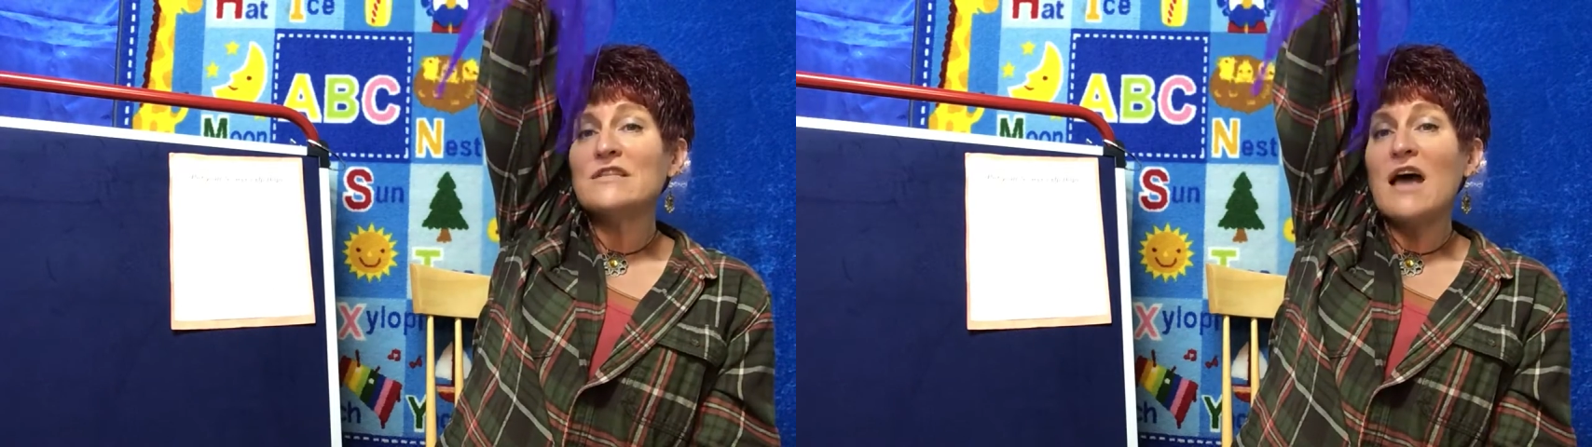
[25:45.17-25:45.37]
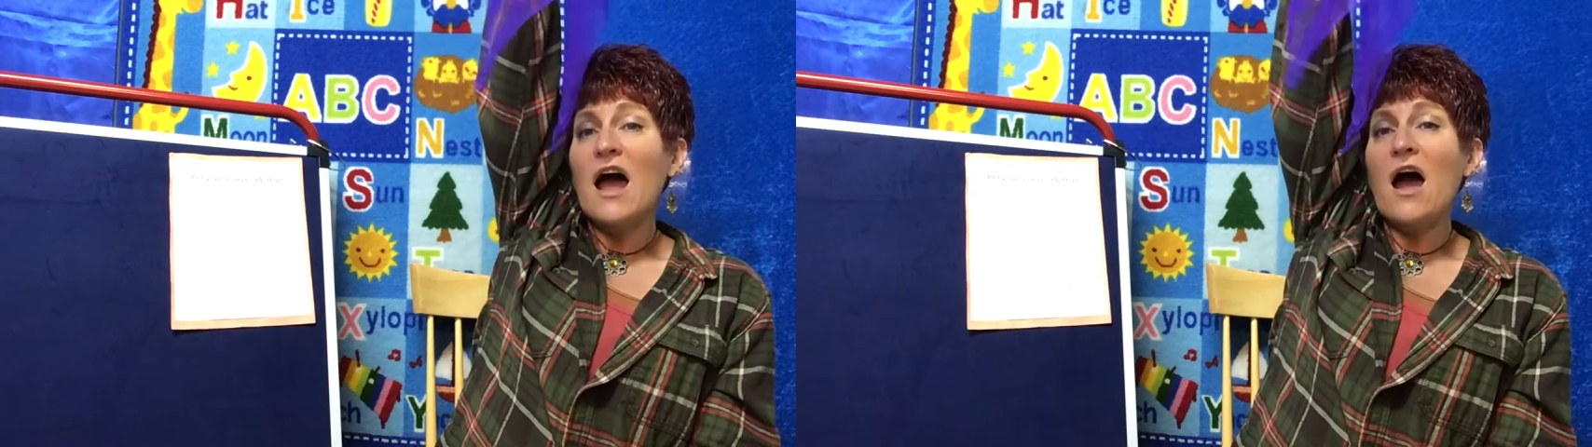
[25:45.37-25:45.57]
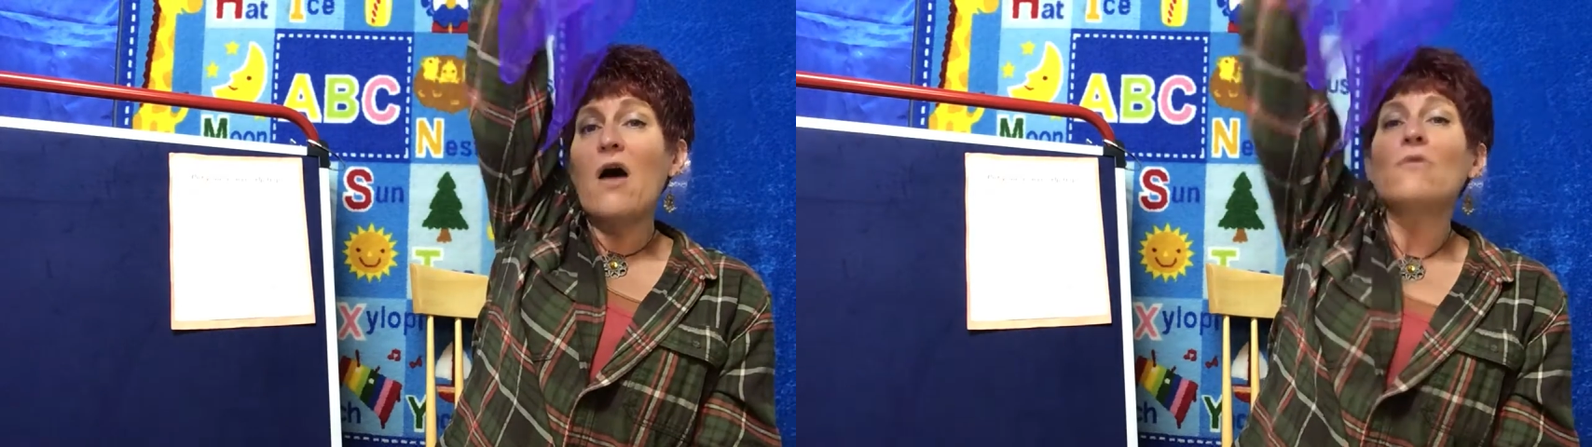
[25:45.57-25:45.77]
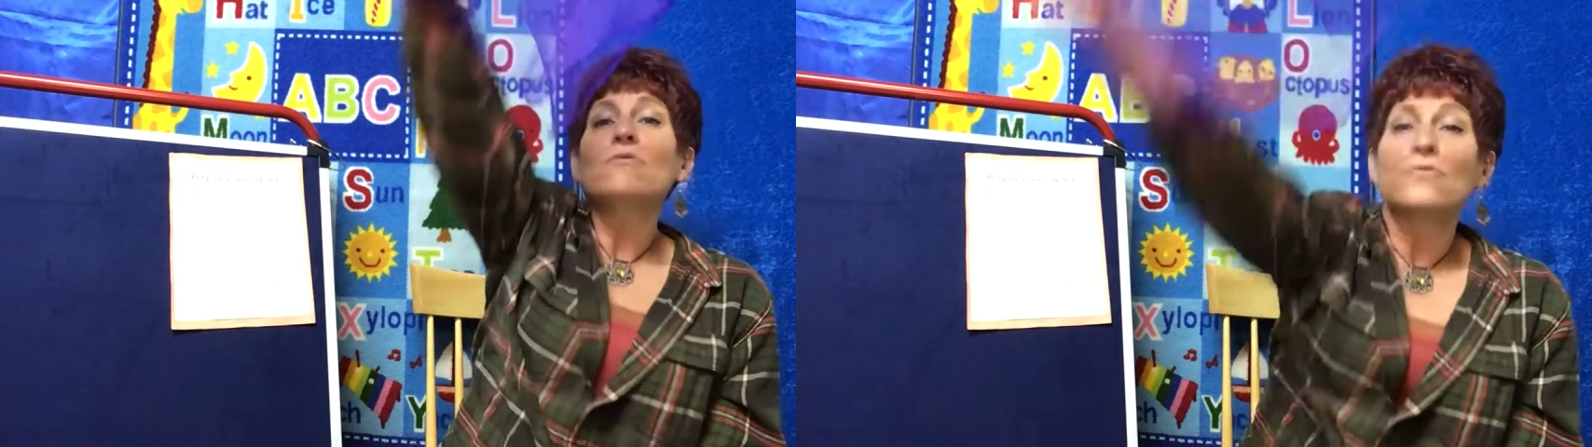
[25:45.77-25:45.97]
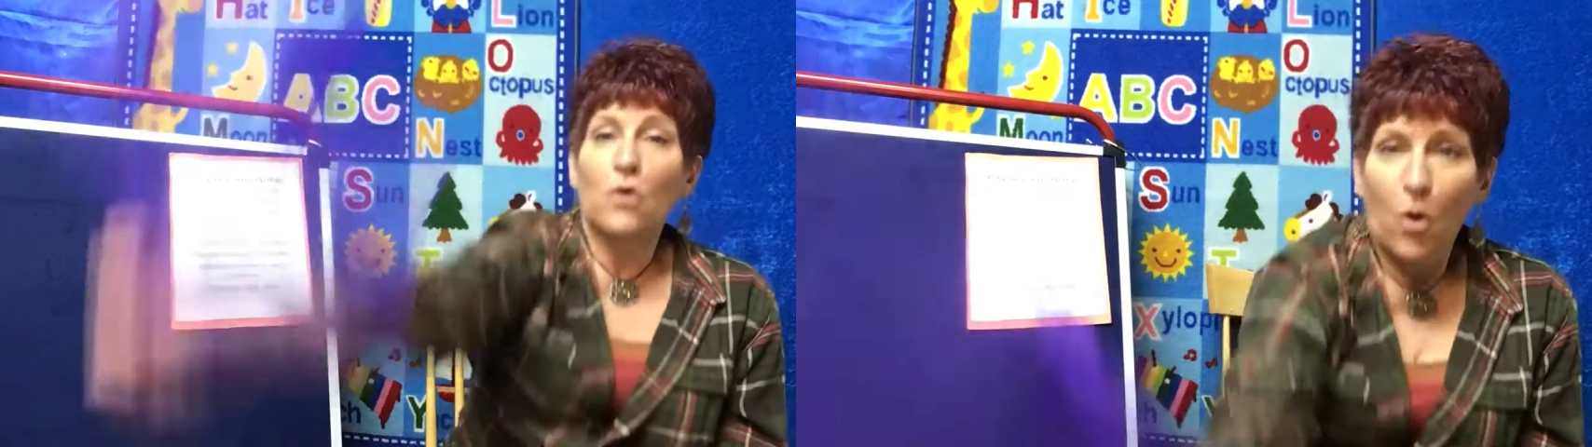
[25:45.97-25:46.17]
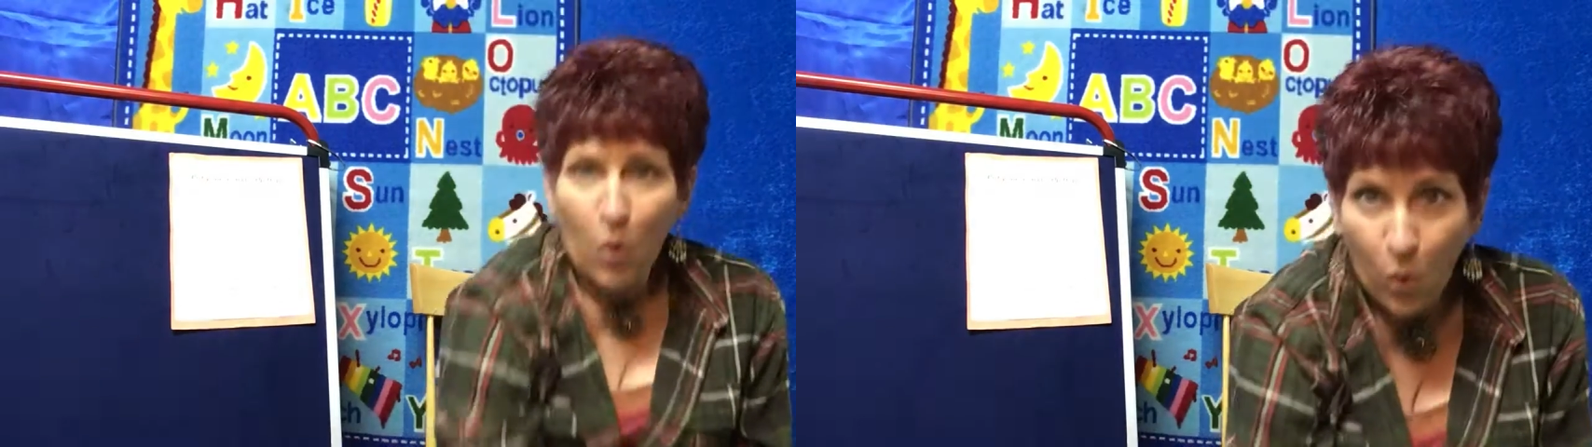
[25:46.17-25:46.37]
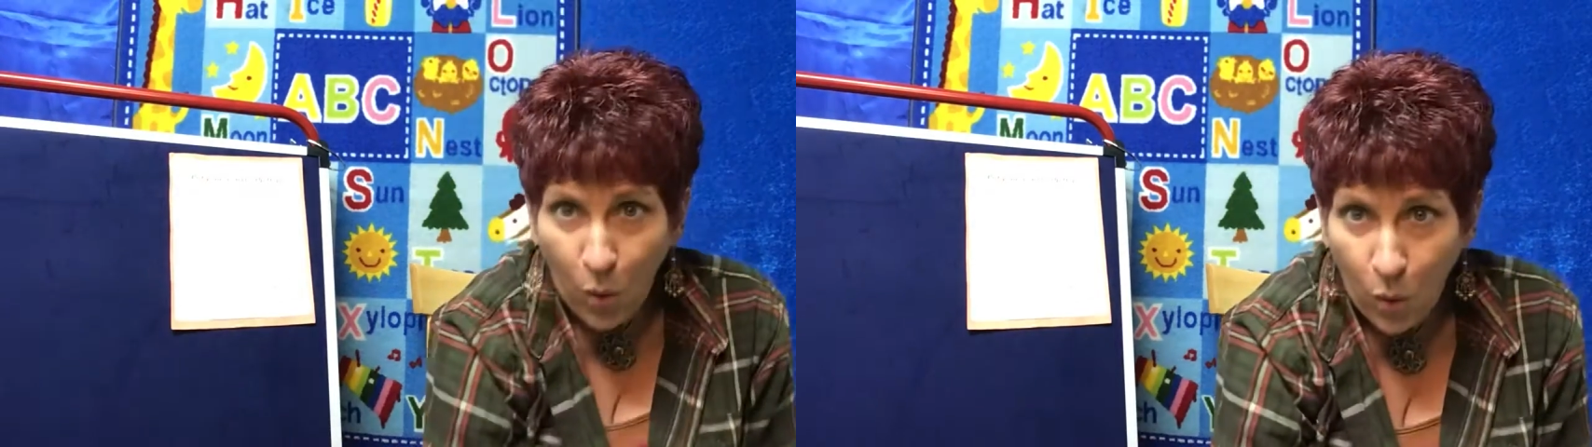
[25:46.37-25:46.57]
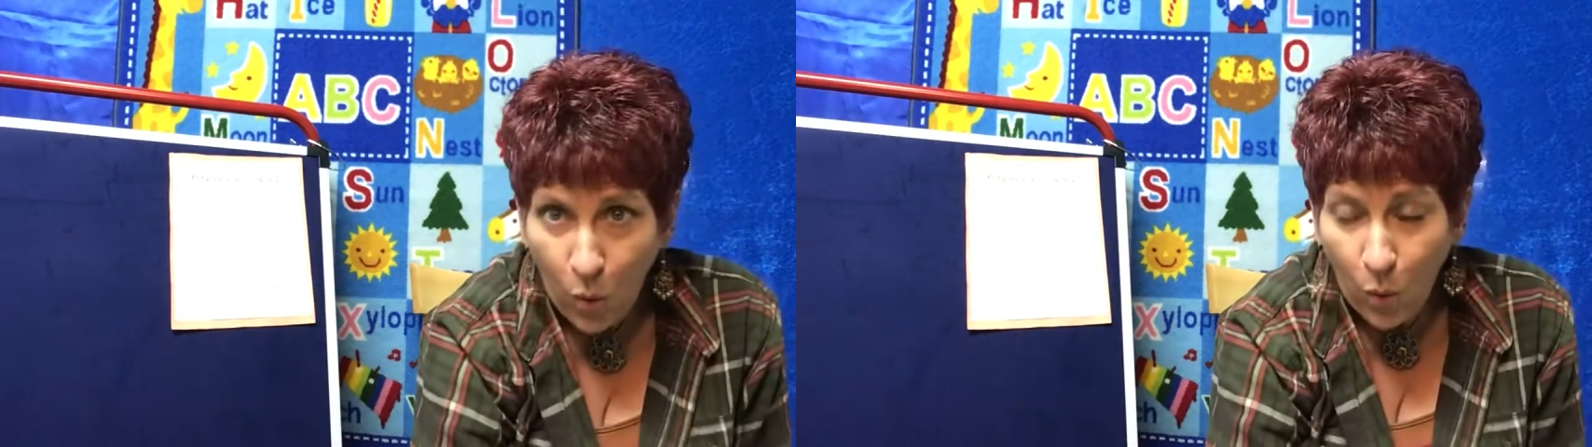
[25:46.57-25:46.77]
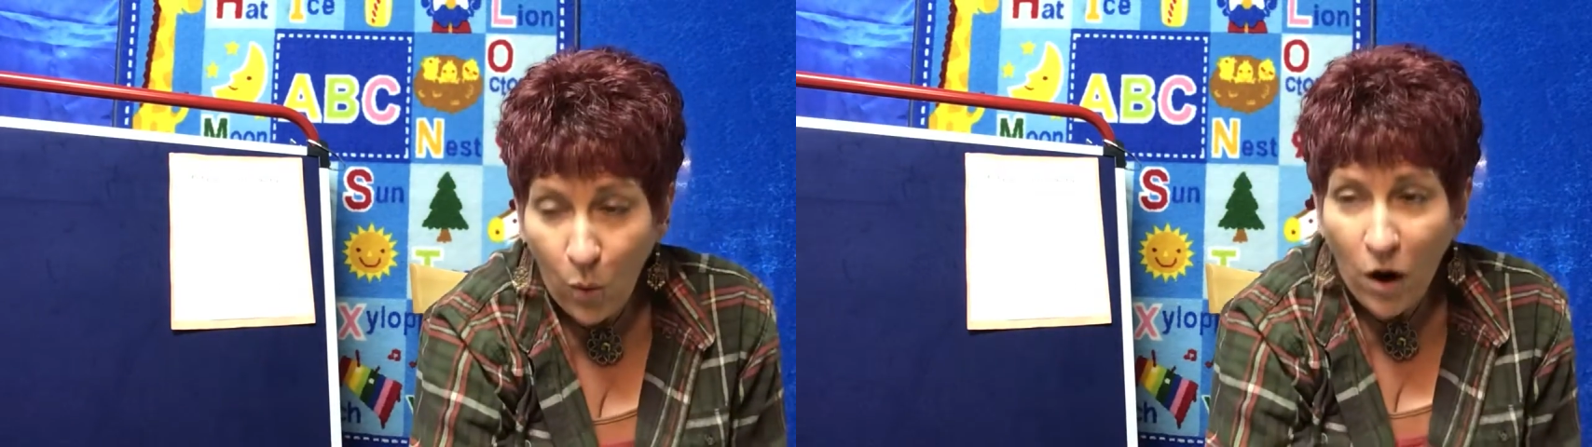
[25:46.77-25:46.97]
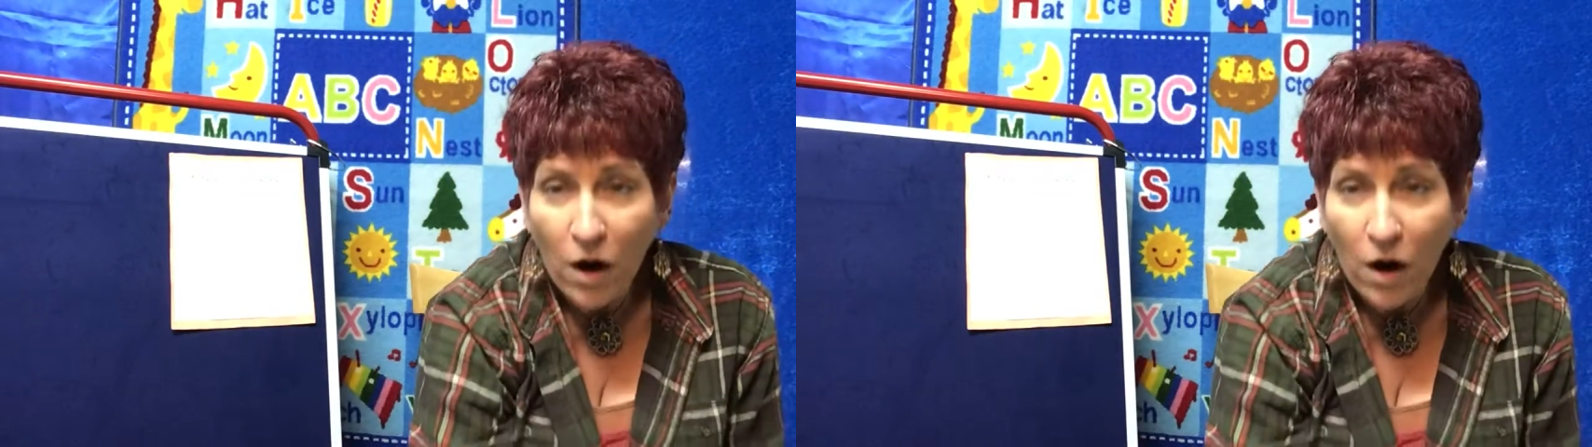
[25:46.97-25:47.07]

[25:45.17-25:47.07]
down low.